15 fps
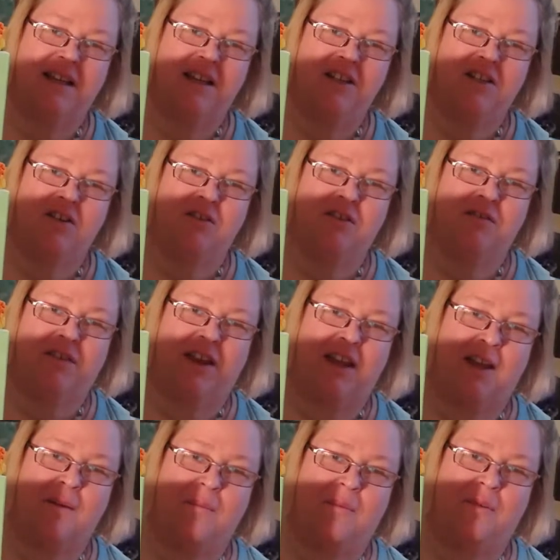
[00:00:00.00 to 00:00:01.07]
Joseph
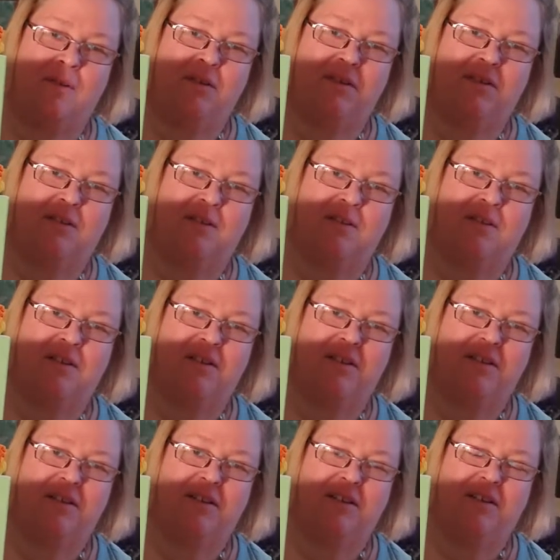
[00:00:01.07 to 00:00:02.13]
Campbell.
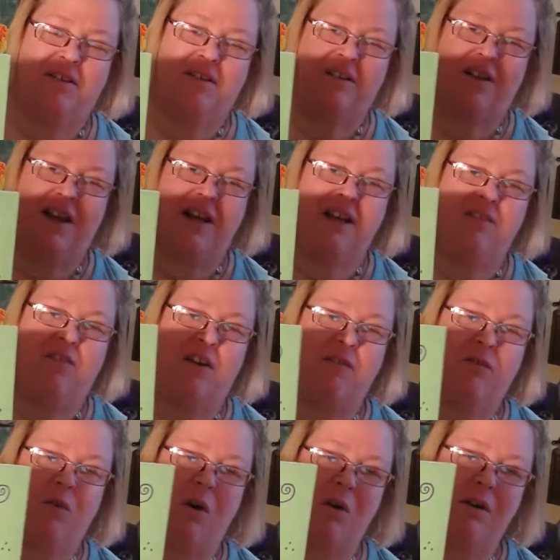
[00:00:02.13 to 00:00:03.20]
And if
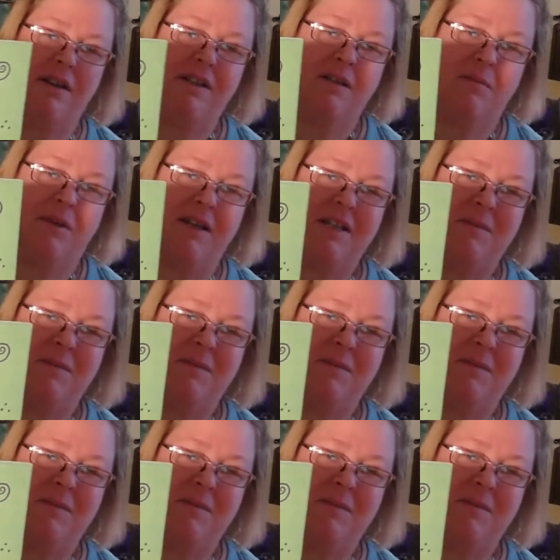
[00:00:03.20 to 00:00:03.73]
I've quoted somebody